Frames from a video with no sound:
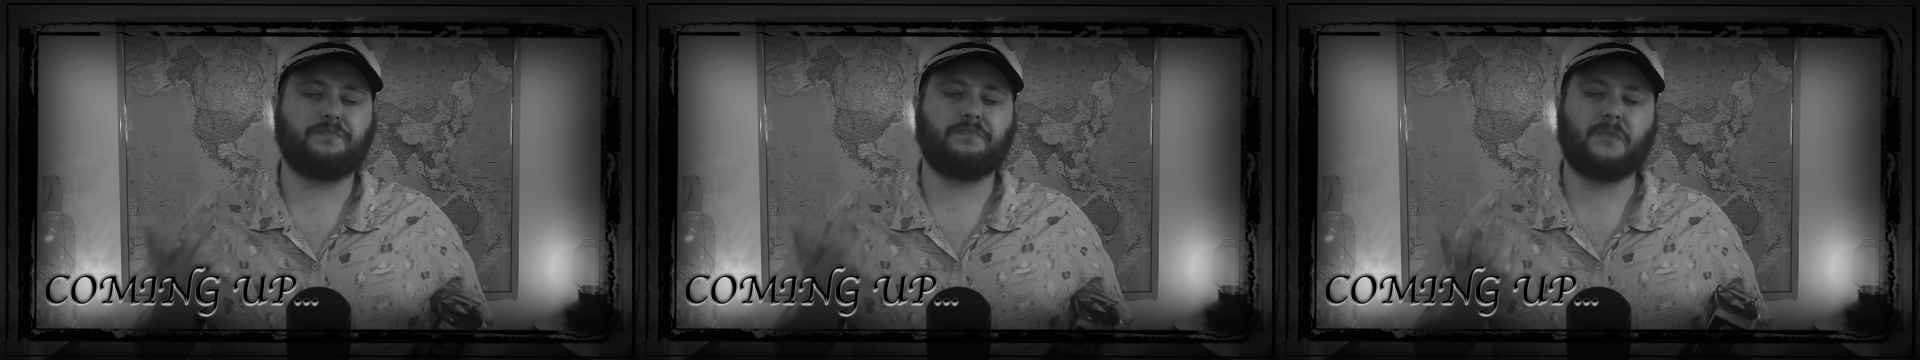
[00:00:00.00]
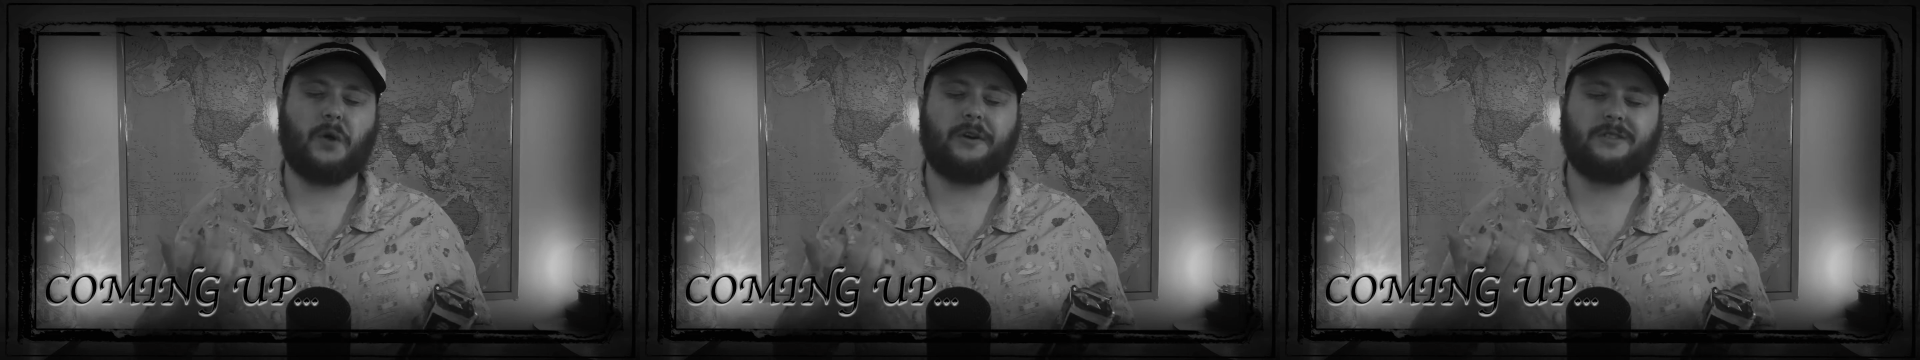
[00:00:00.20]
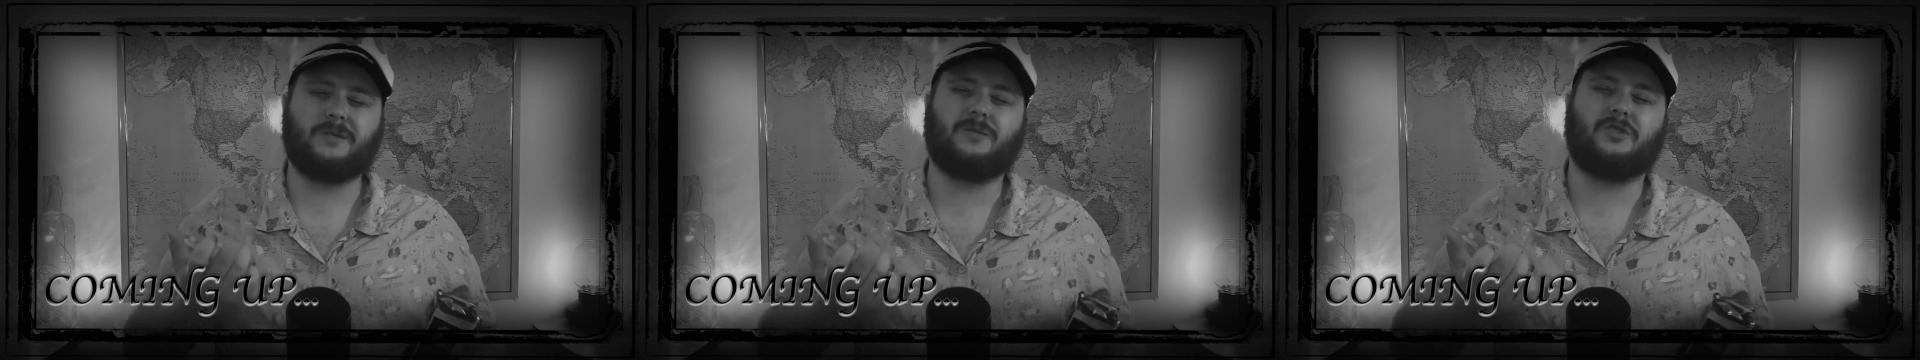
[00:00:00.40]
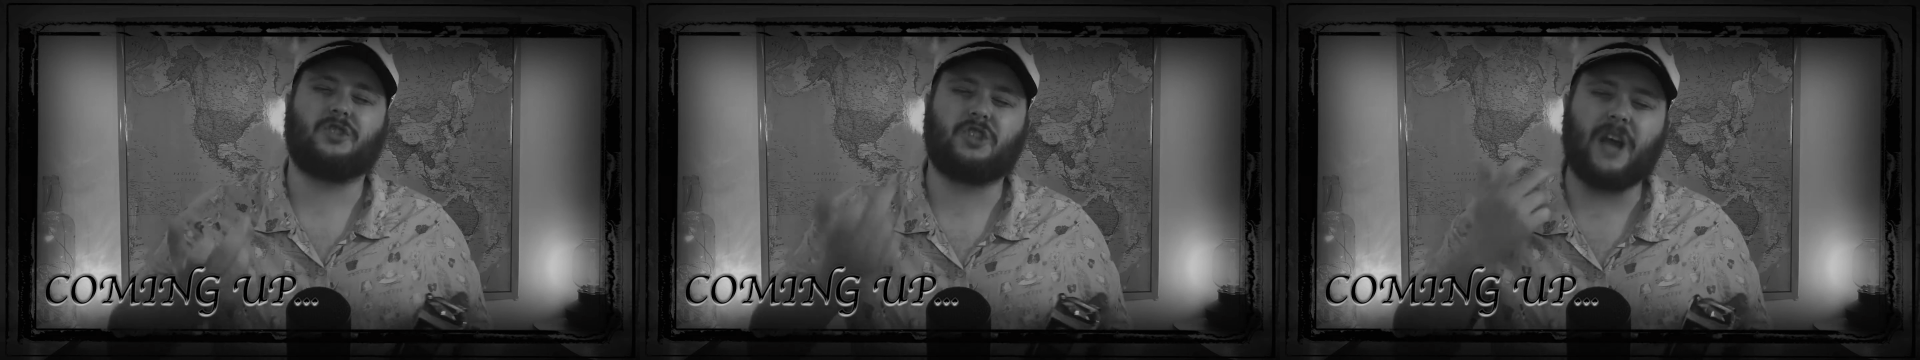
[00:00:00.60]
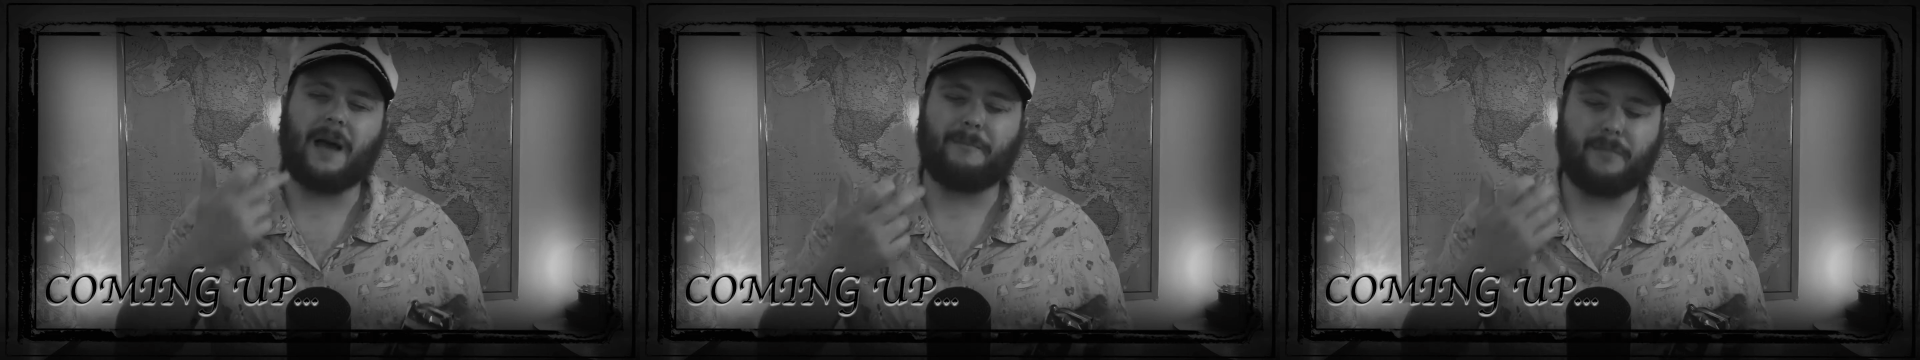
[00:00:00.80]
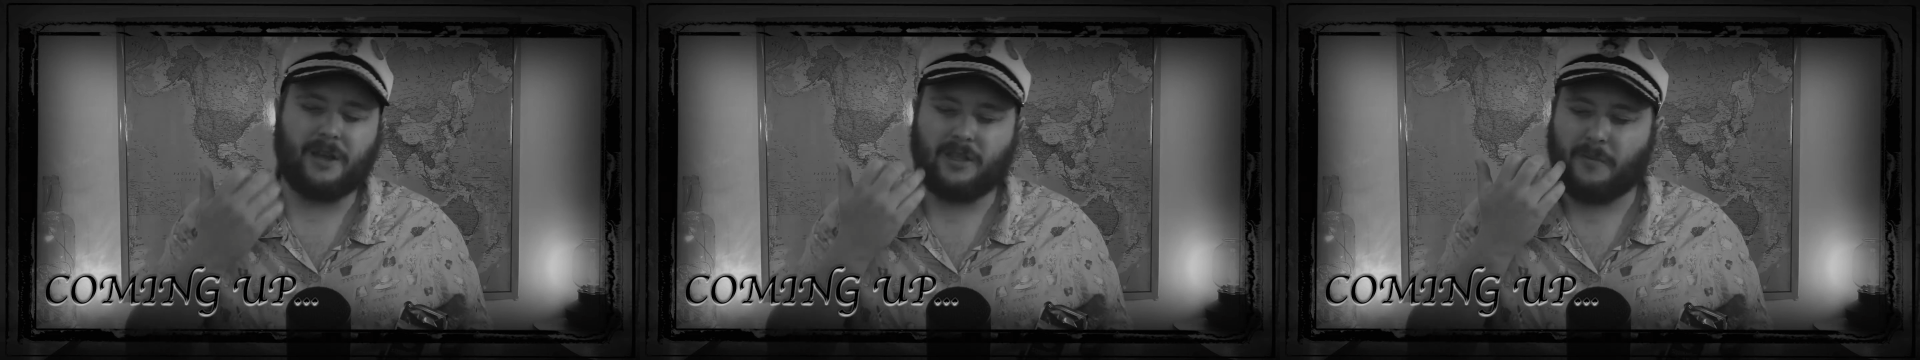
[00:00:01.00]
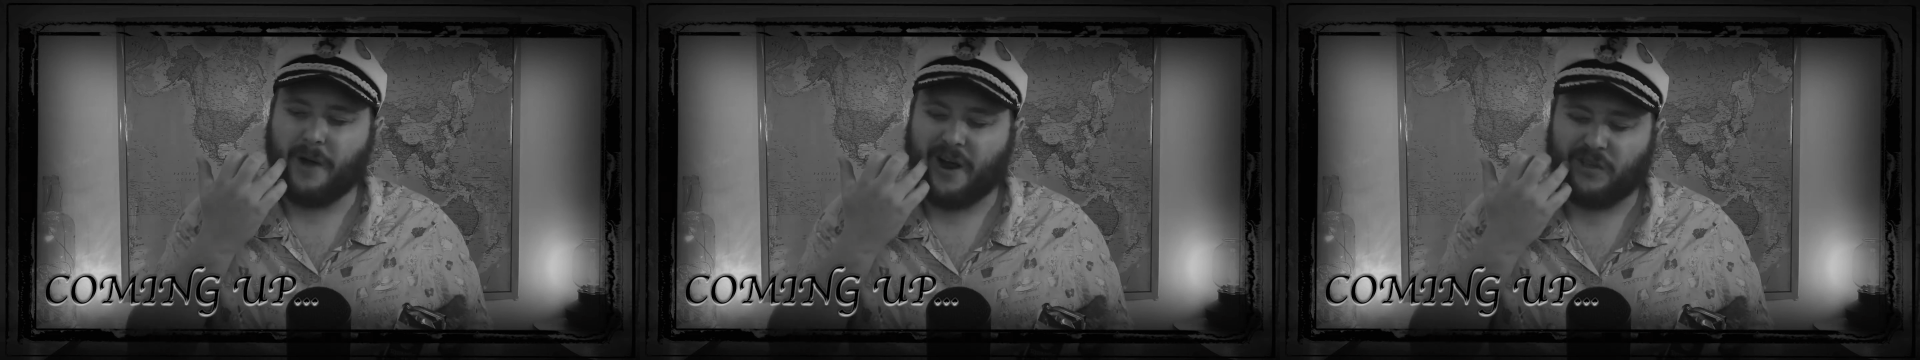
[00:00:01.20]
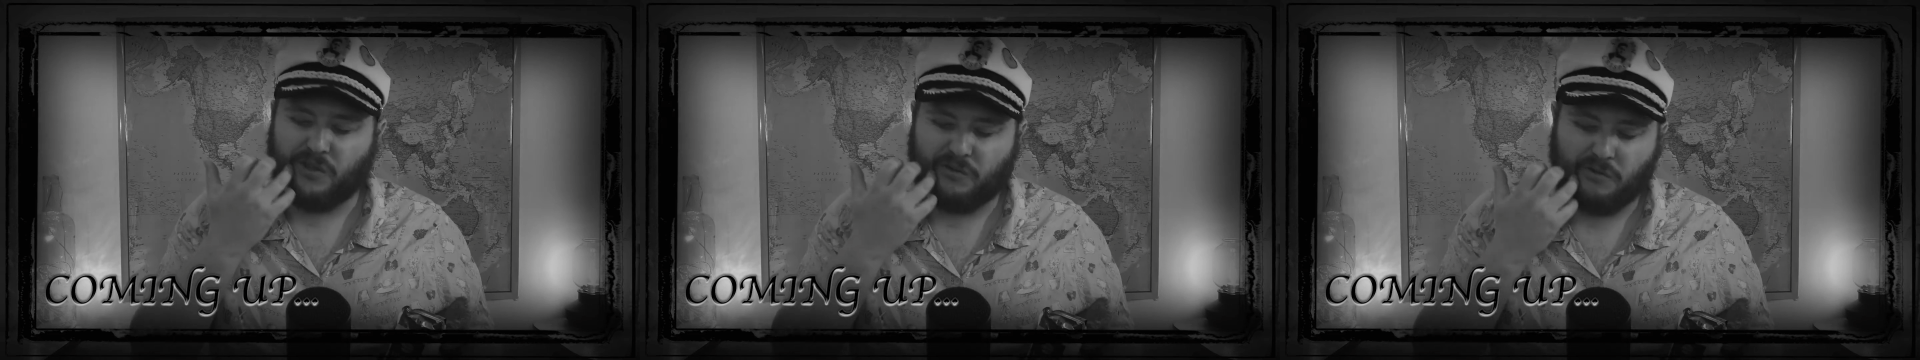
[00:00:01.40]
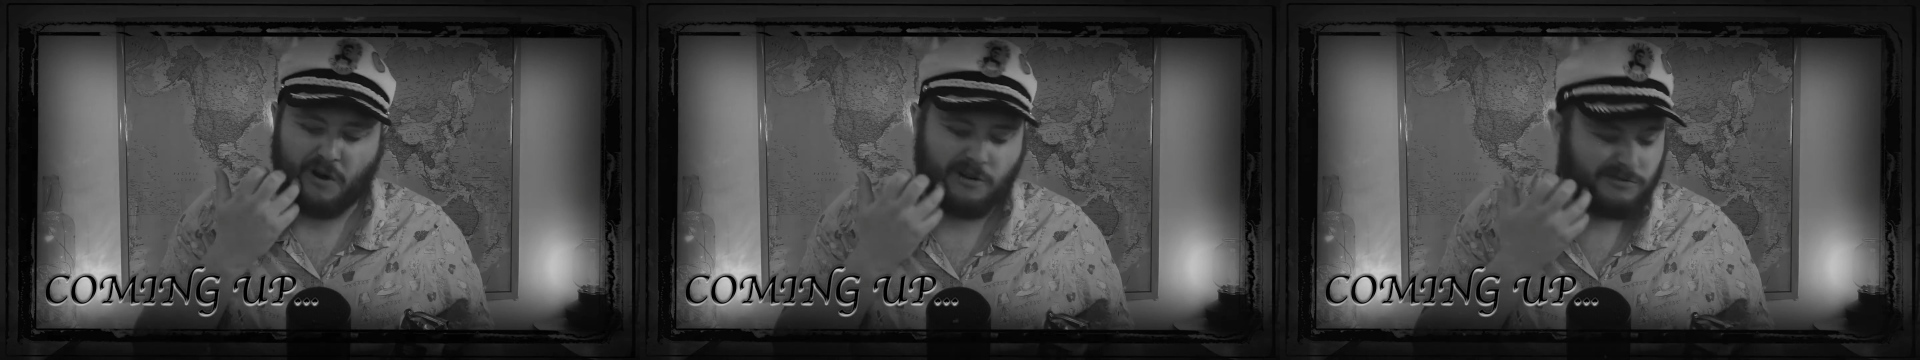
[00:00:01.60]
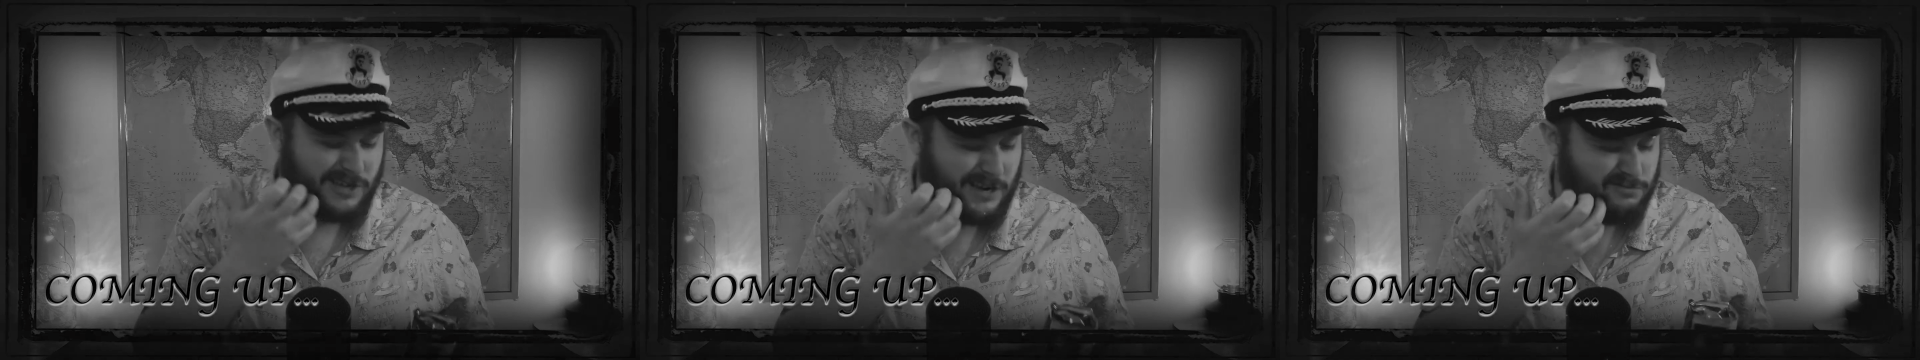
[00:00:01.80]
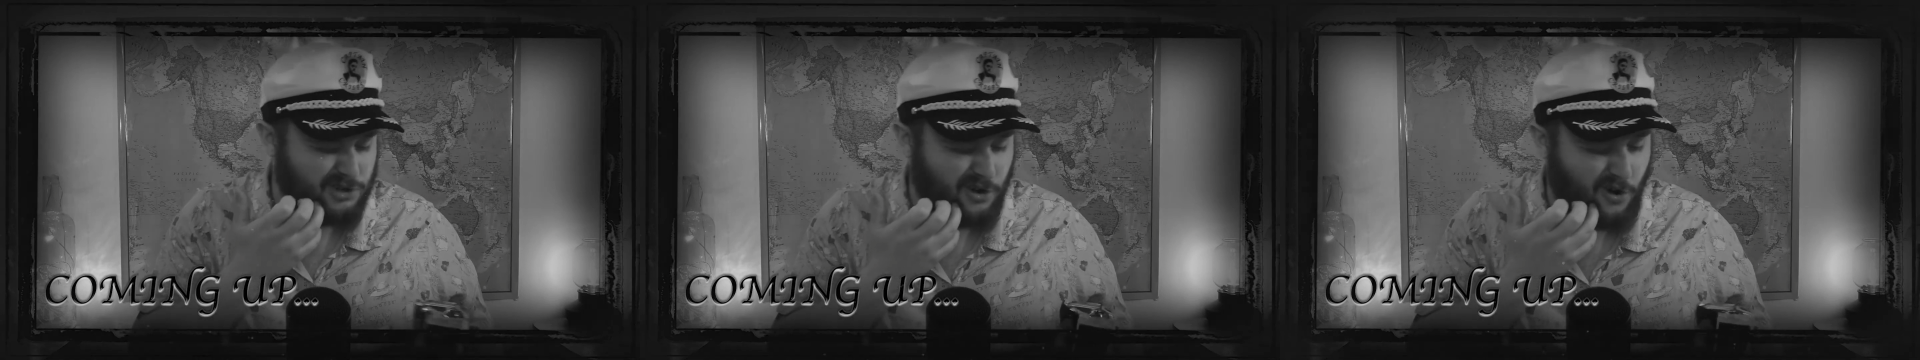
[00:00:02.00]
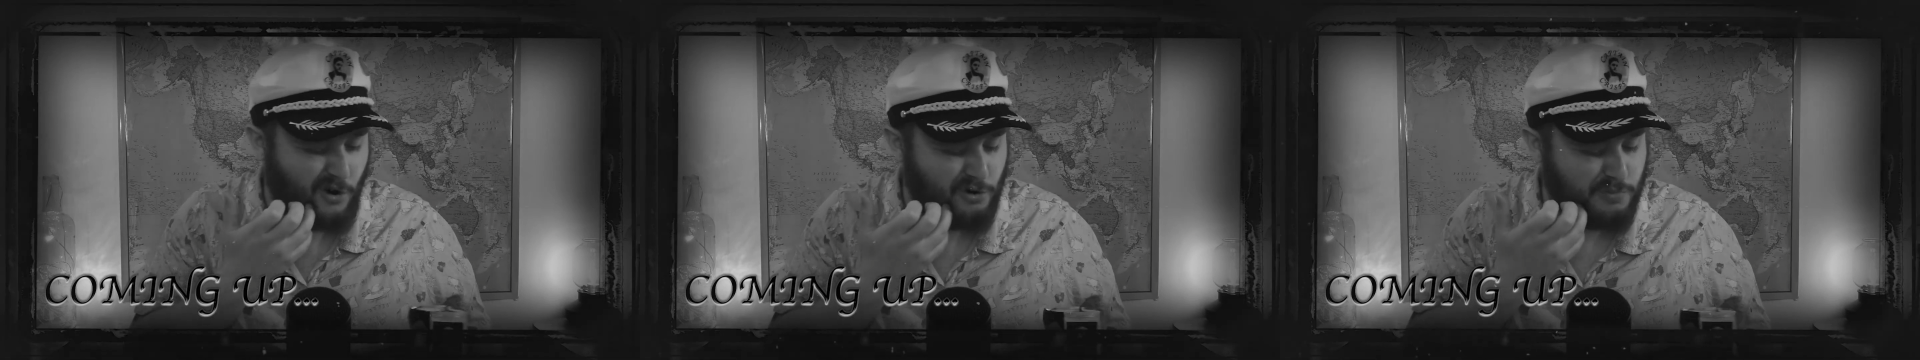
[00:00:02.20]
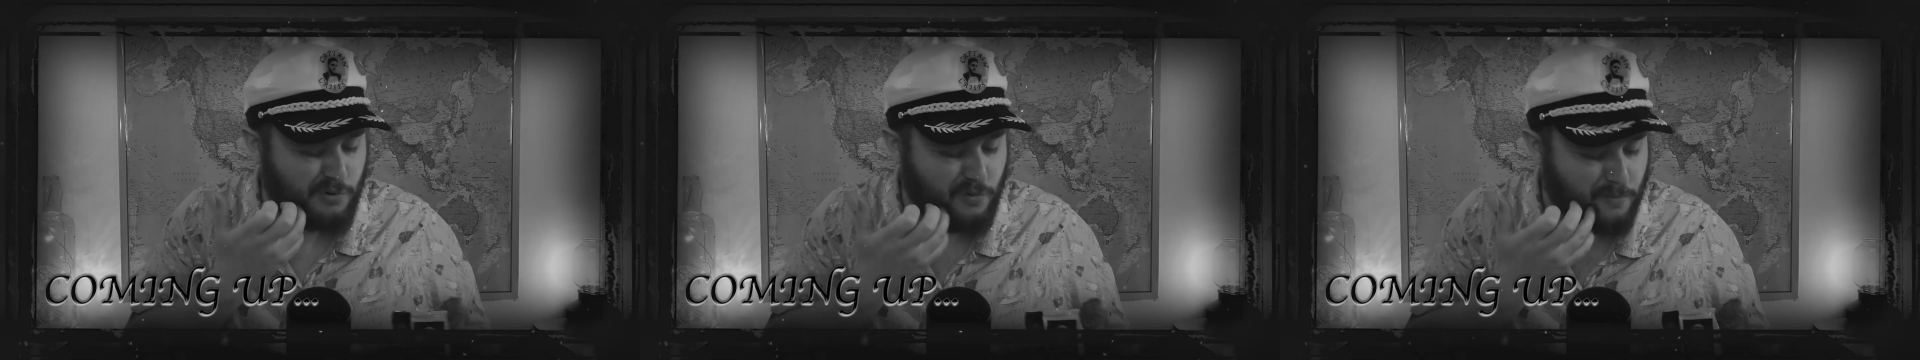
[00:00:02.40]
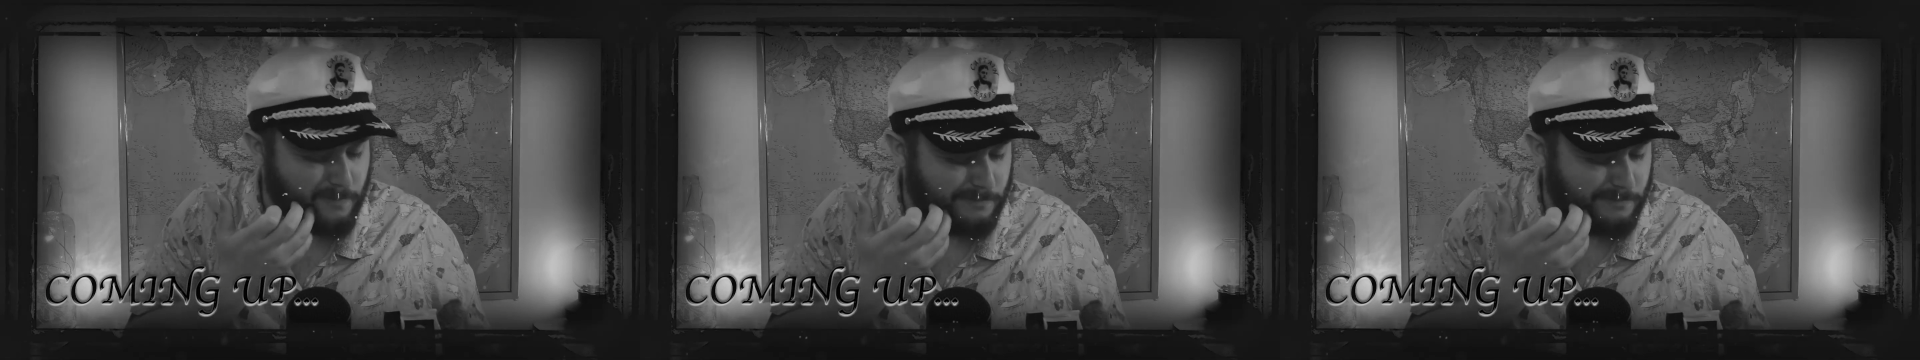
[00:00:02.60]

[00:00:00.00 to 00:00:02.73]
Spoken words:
One just jabbed me in the back of the throat. It was absolutely horrible.